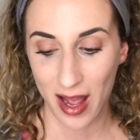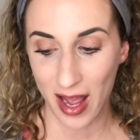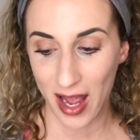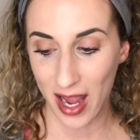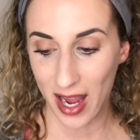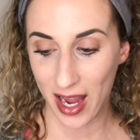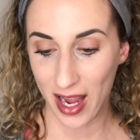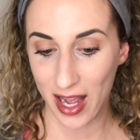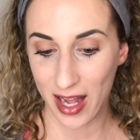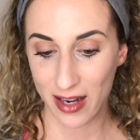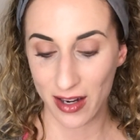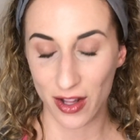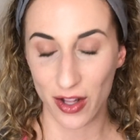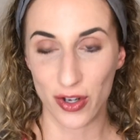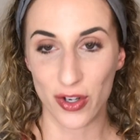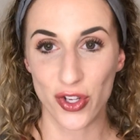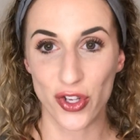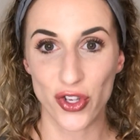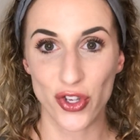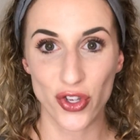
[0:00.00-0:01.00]
And
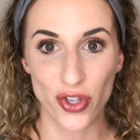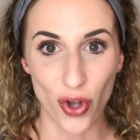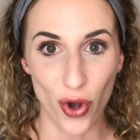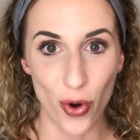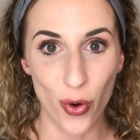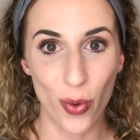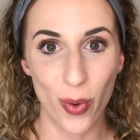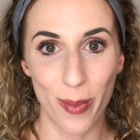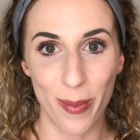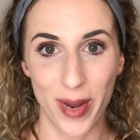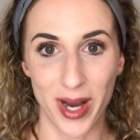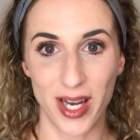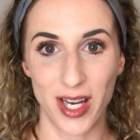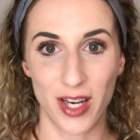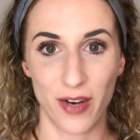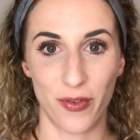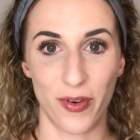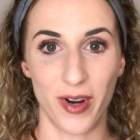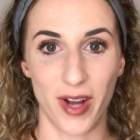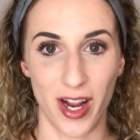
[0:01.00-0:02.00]
there's so many
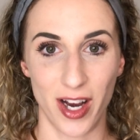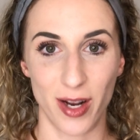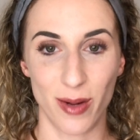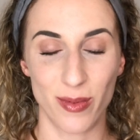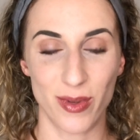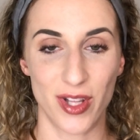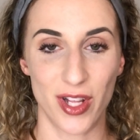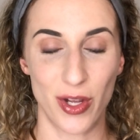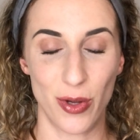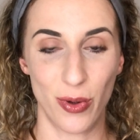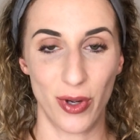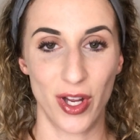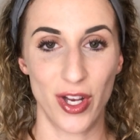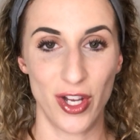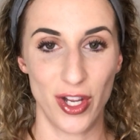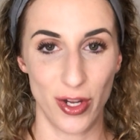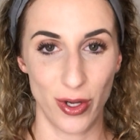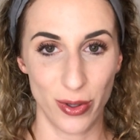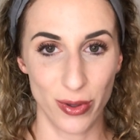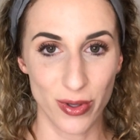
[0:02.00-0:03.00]
different items that you can
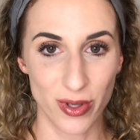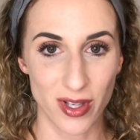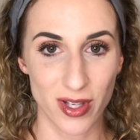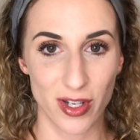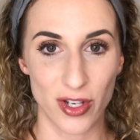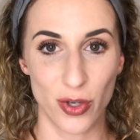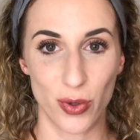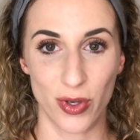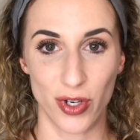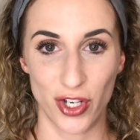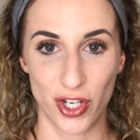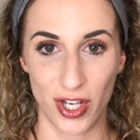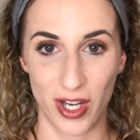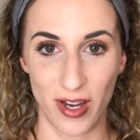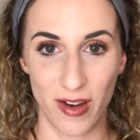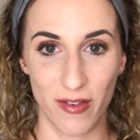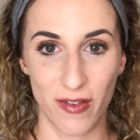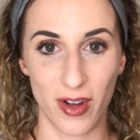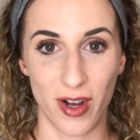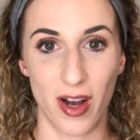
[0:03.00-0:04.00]
use to
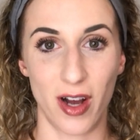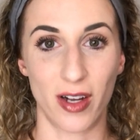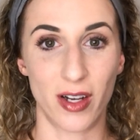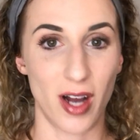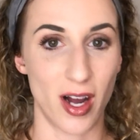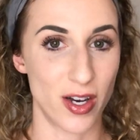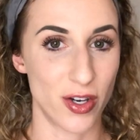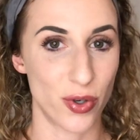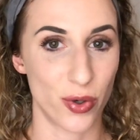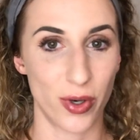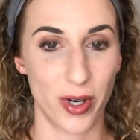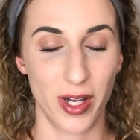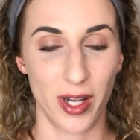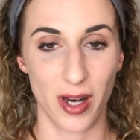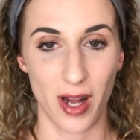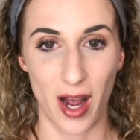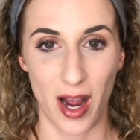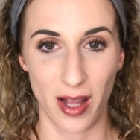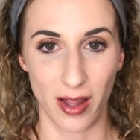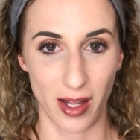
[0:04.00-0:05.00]
achieve a contouring and
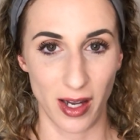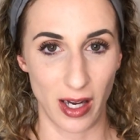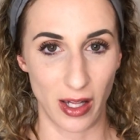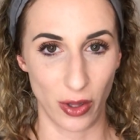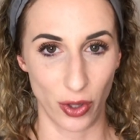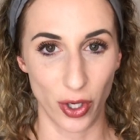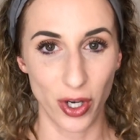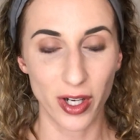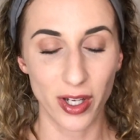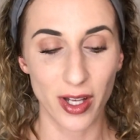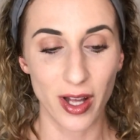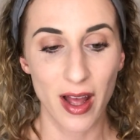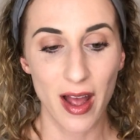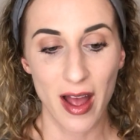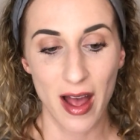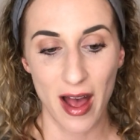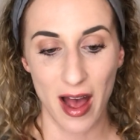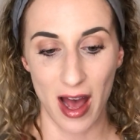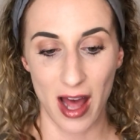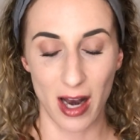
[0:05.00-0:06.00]
highlighting look,
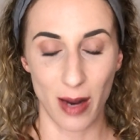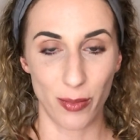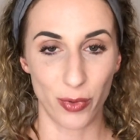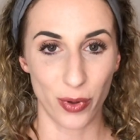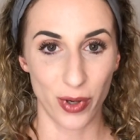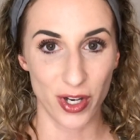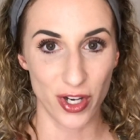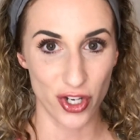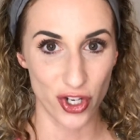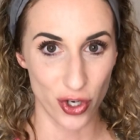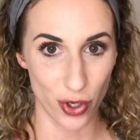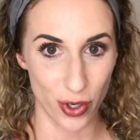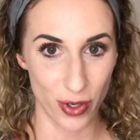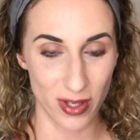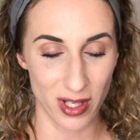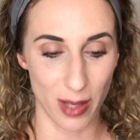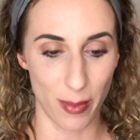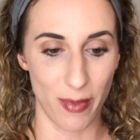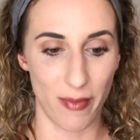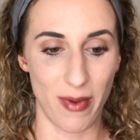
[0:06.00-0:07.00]
and I'm going to show you
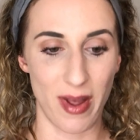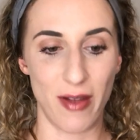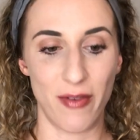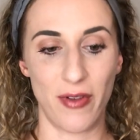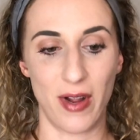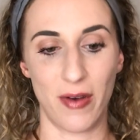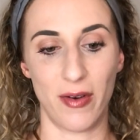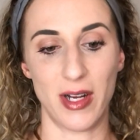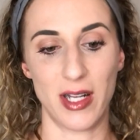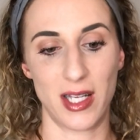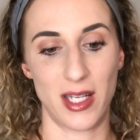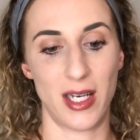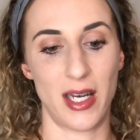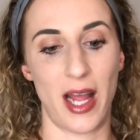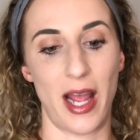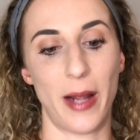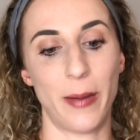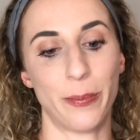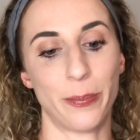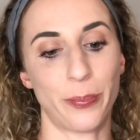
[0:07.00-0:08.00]
some of my favorites
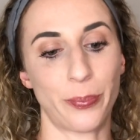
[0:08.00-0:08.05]
today.